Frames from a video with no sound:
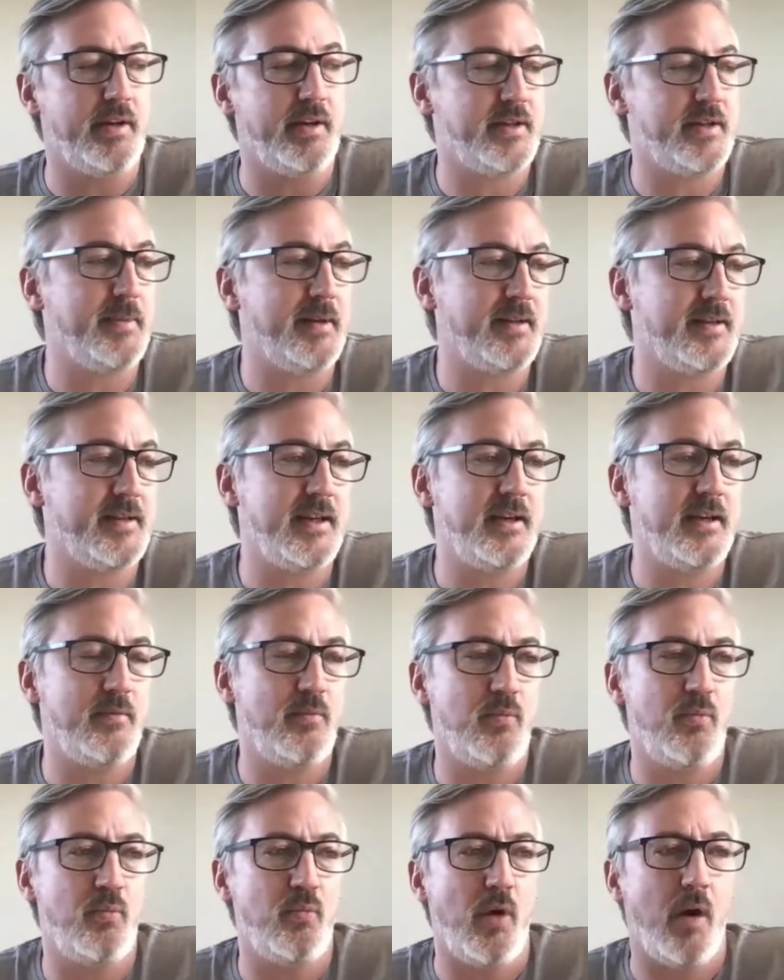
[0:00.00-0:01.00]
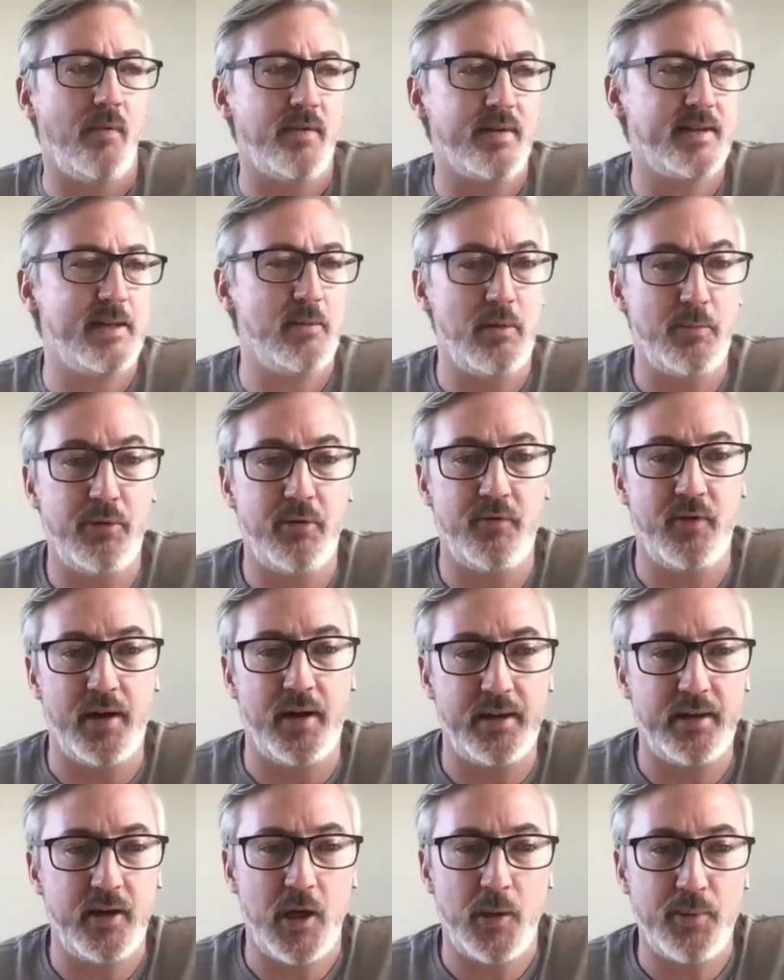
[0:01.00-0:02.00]
at Stability, obviously we're
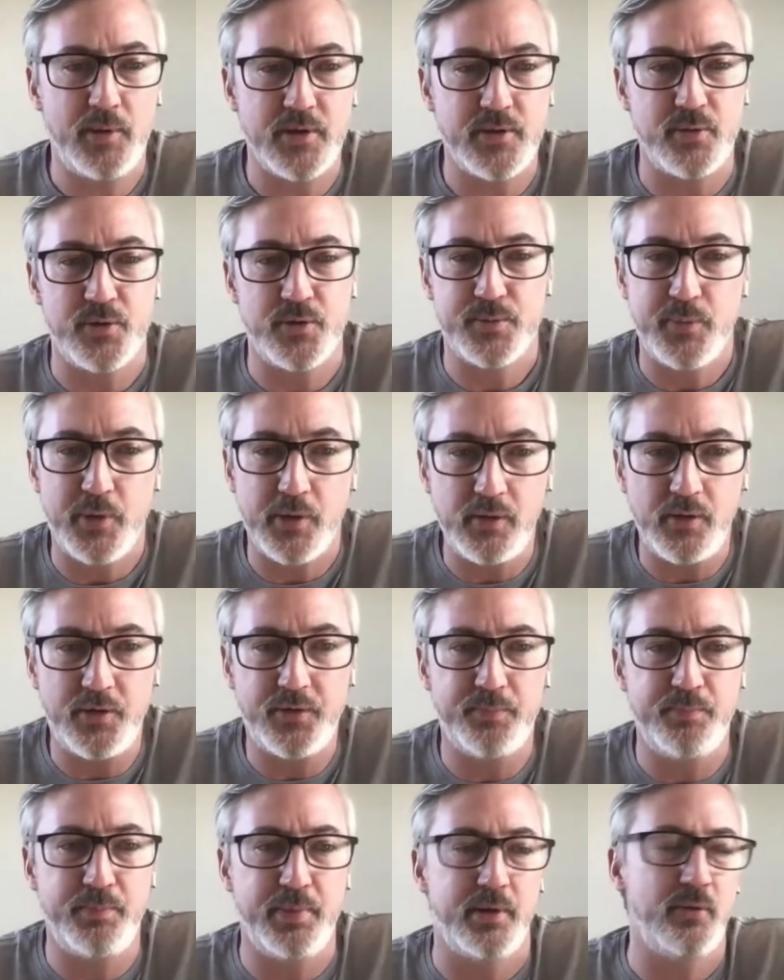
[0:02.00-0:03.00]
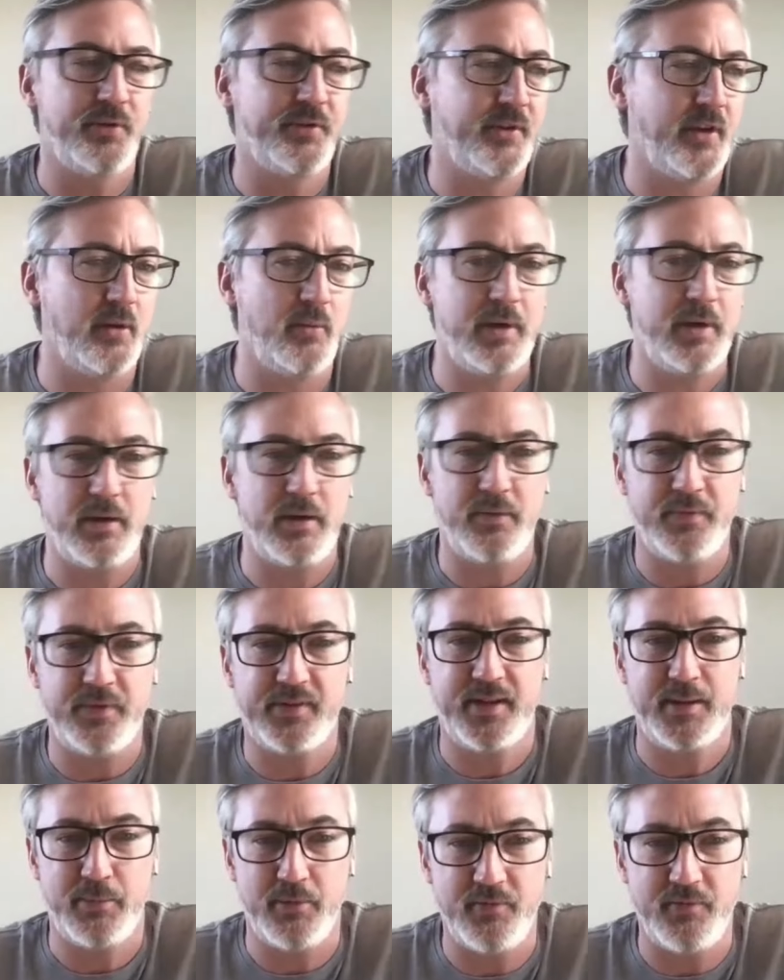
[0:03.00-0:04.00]
providing the open source models, but also we
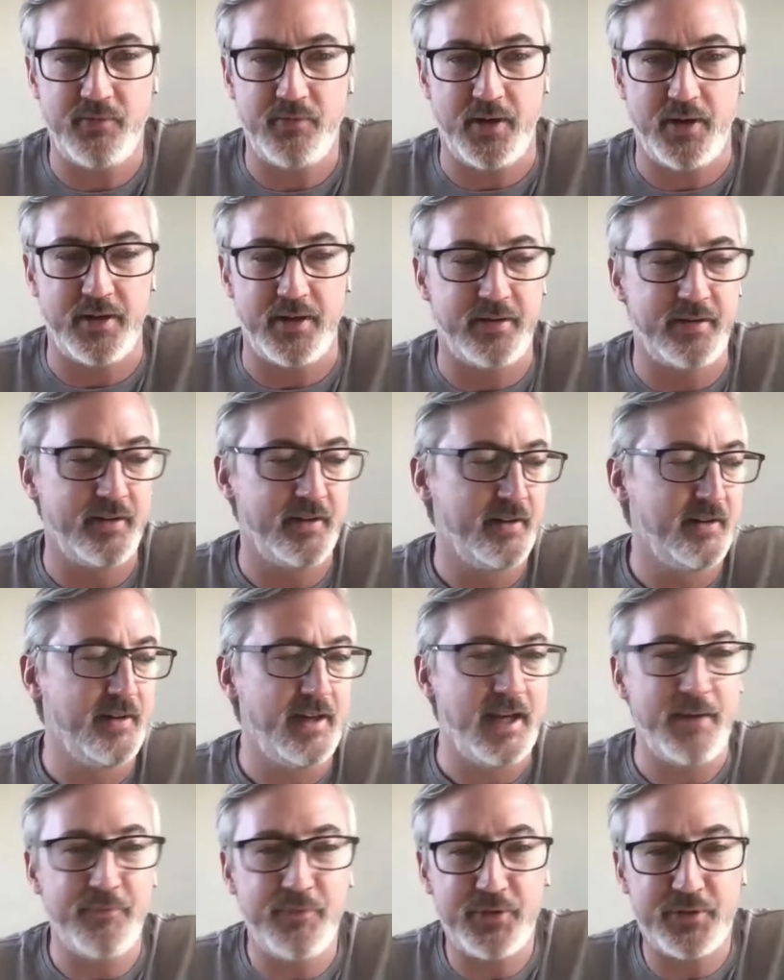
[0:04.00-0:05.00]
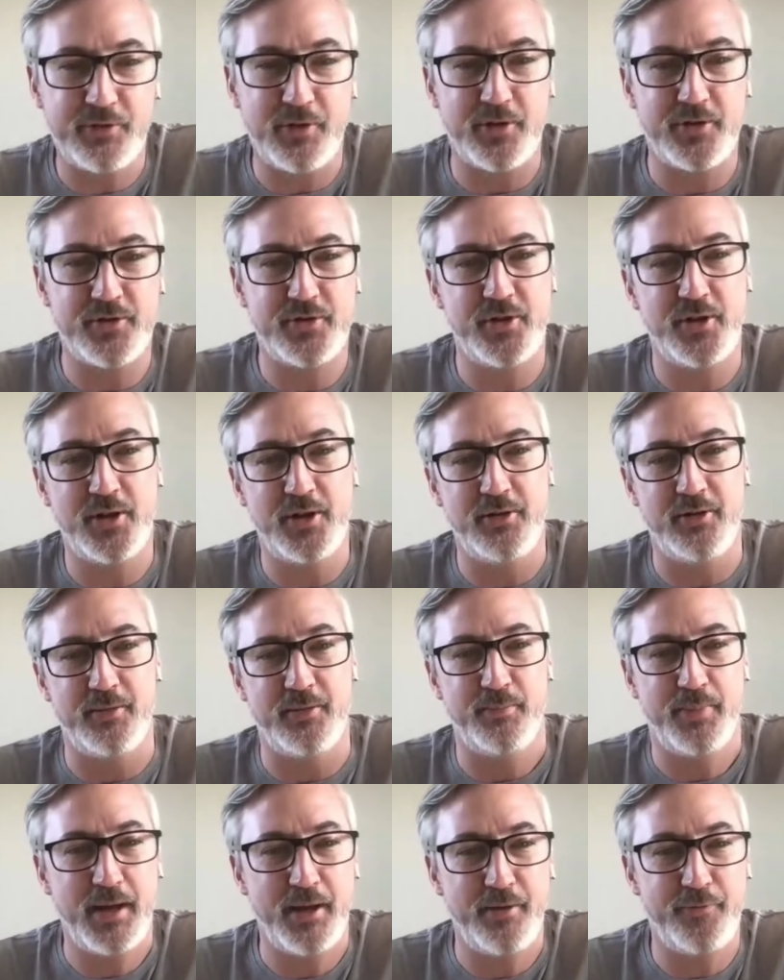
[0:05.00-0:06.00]
obviously provide
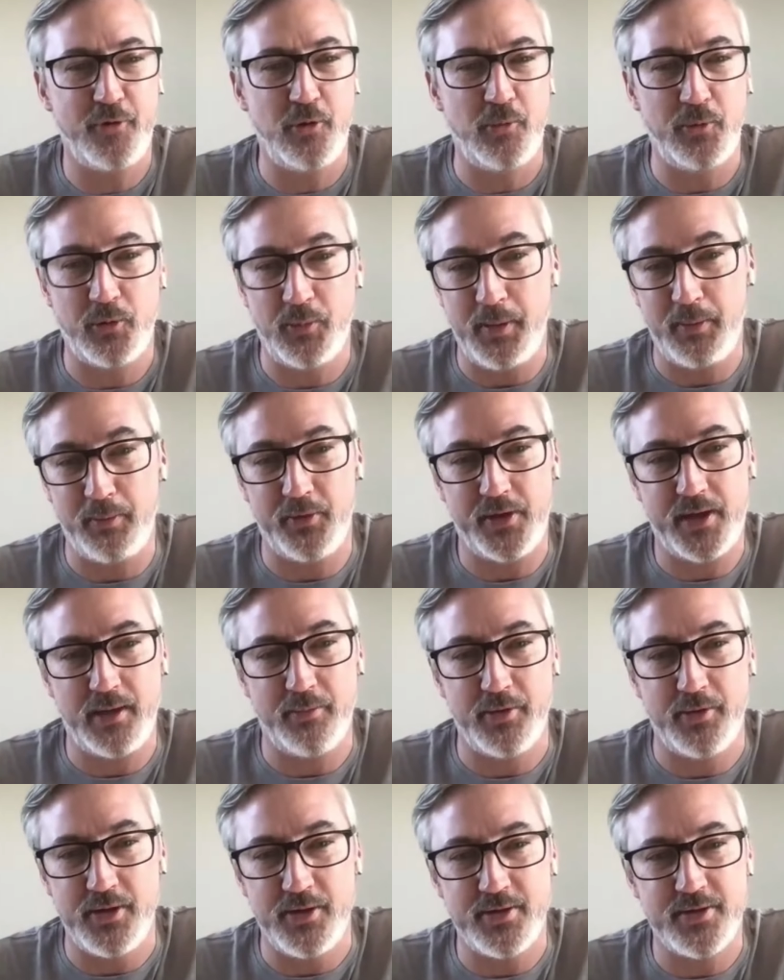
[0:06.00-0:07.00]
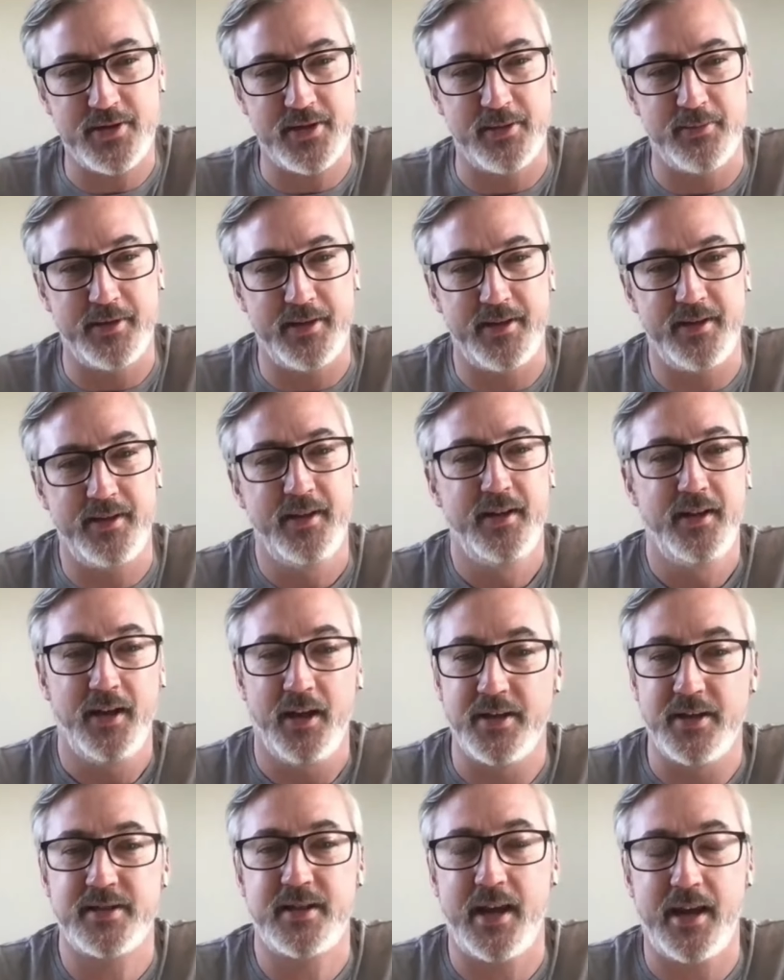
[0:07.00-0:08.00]
infrastructure and platforms for people to come and use them
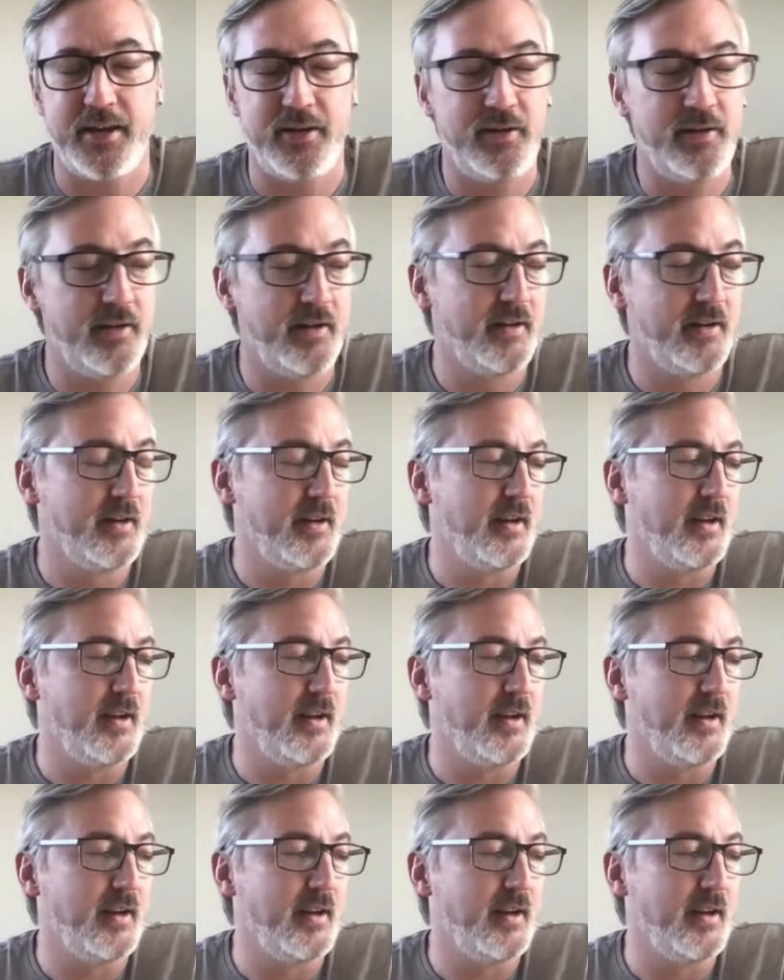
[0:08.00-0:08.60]
at scale.